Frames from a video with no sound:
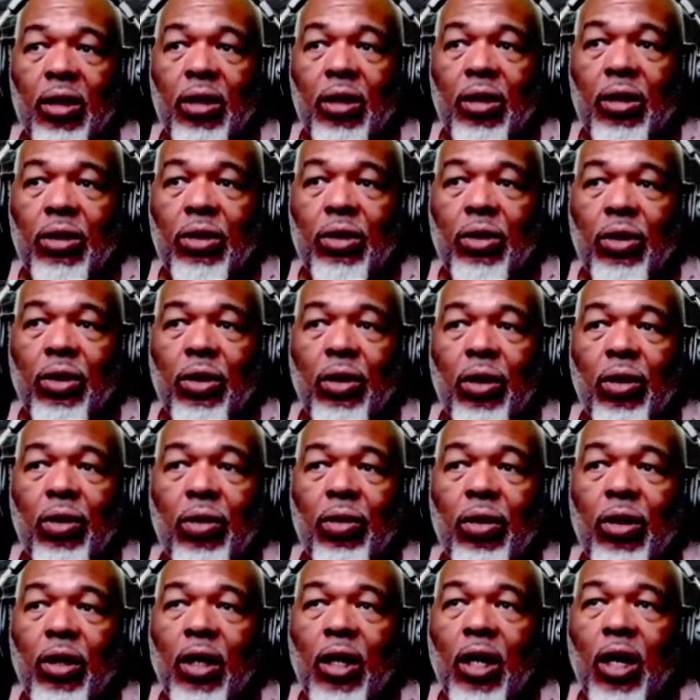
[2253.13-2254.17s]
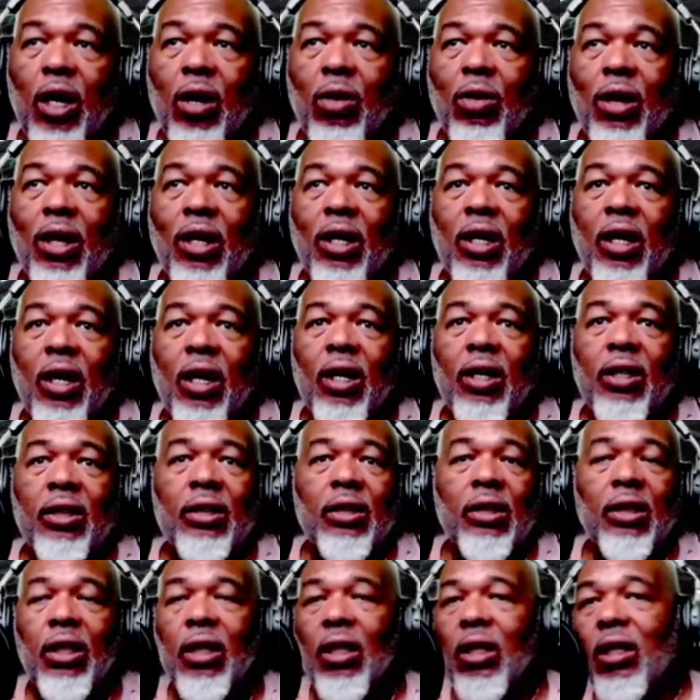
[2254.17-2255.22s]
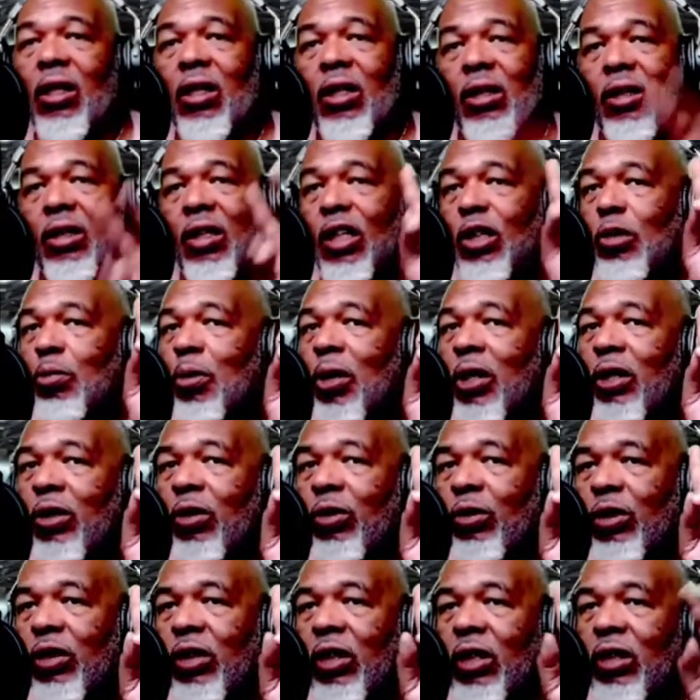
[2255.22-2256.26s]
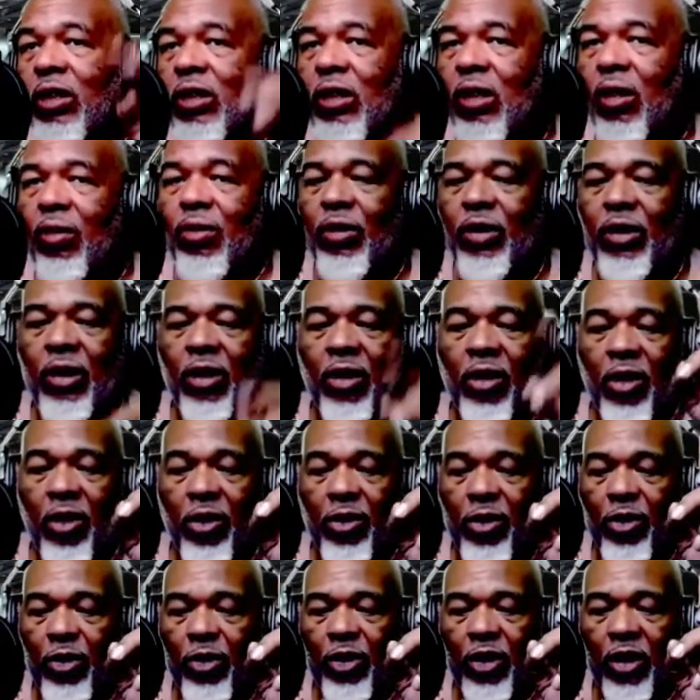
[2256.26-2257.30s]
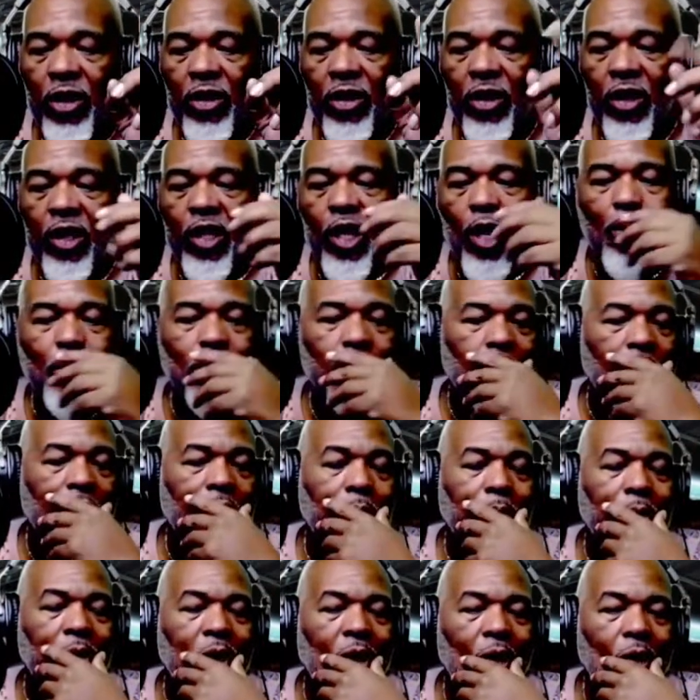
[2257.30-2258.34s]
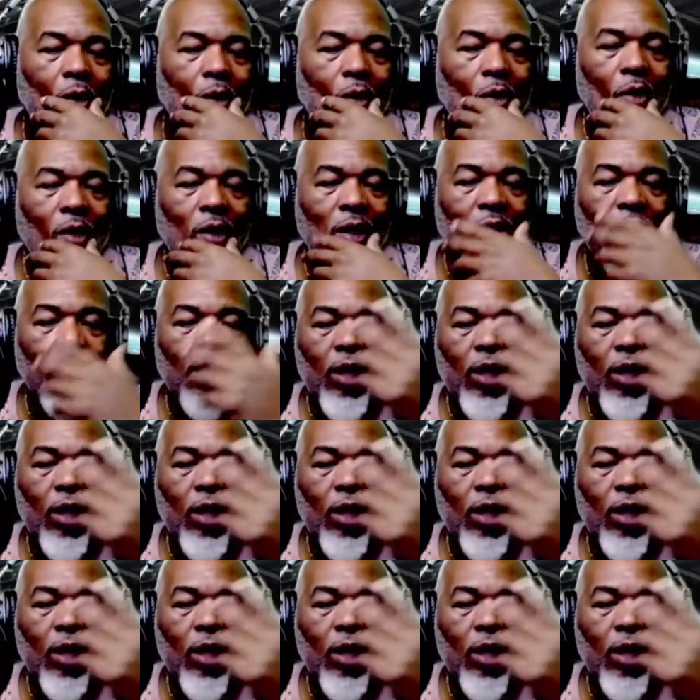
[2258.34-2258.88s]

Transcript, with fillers: just so you know. All right, guys, that's my two cents. Love to see your two cents in the comment section below.